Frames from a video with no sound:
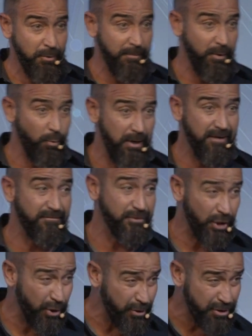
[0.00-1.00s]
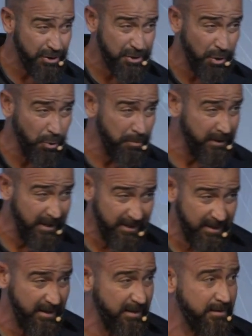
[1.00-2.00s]
I mean, we have learned so many
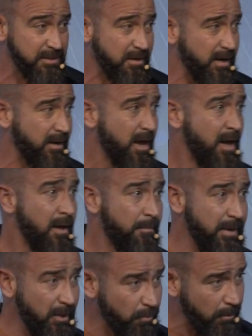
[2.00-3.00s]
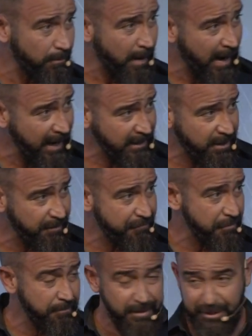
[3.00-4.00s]
things, like being reminded of
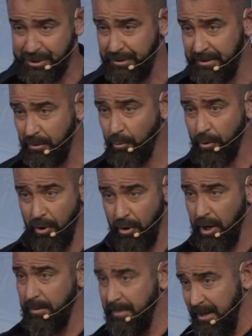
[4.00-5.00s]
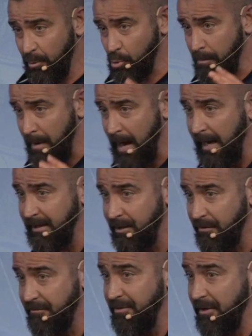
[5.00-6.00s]
the mission that we're on, being reminded
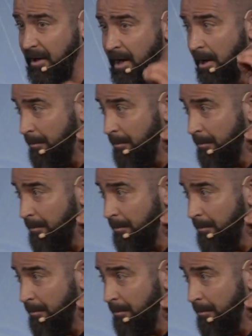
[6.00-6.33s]
of the